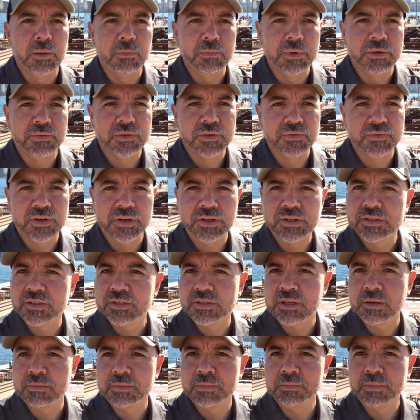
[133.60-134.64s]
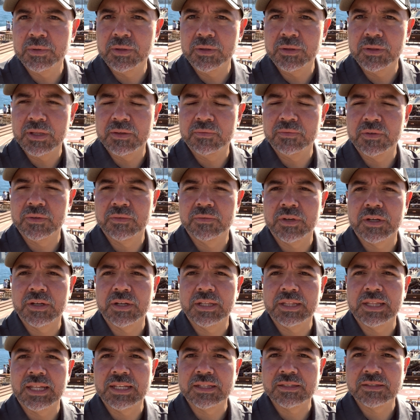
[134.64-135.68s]
If you're very susceptible, if you're
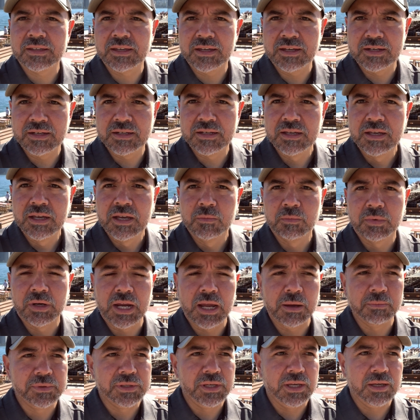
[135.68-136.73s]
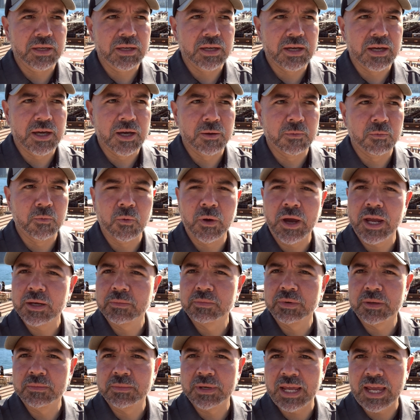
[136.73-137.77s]
very light-skinned, perhaps a
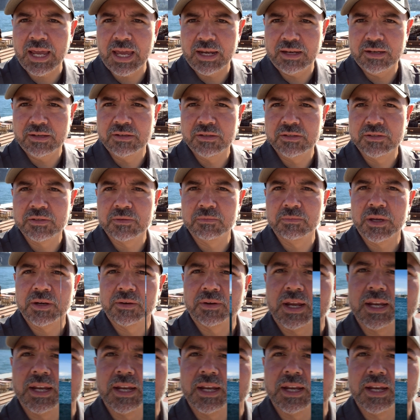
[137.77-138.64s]
wide-brimmed hat is a better